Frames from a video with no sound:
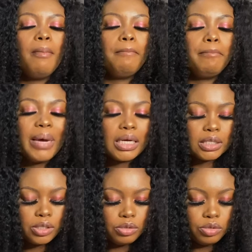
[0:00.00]
MAC
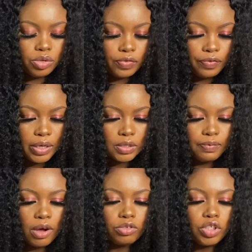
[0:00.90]
Studio Fix
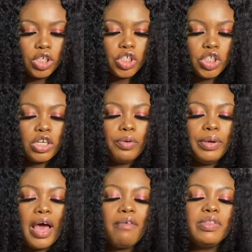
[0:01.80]
foundation, and we
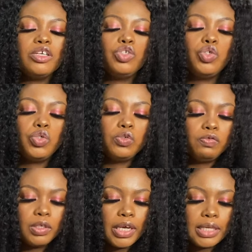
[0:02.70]
have the
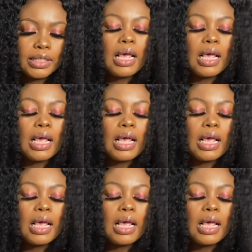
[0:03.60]
Juvia's